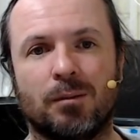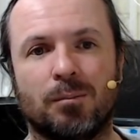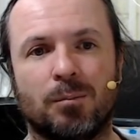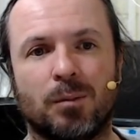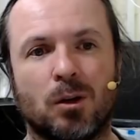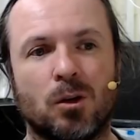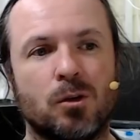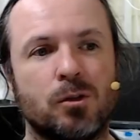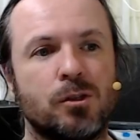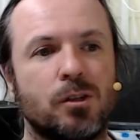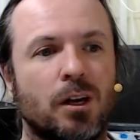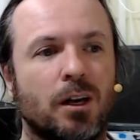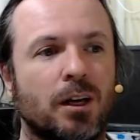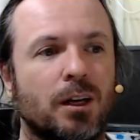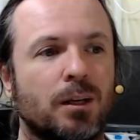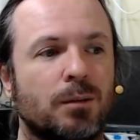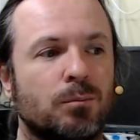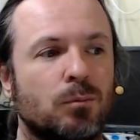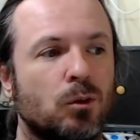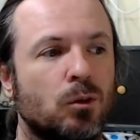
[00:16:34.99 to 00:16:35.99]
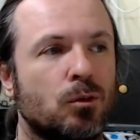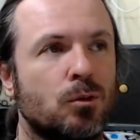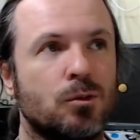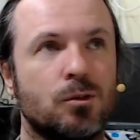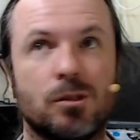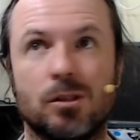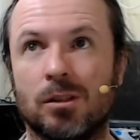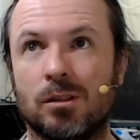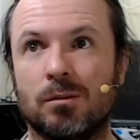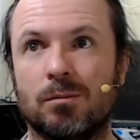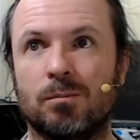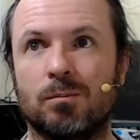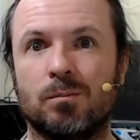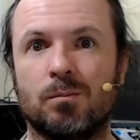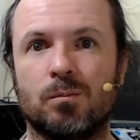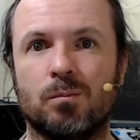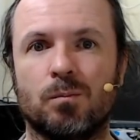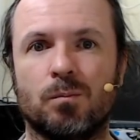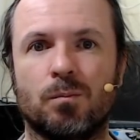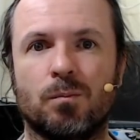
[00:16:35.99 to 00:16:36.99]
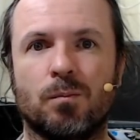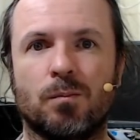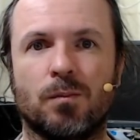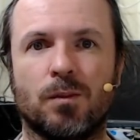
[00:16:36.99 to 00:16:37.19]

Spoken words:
because I am losing.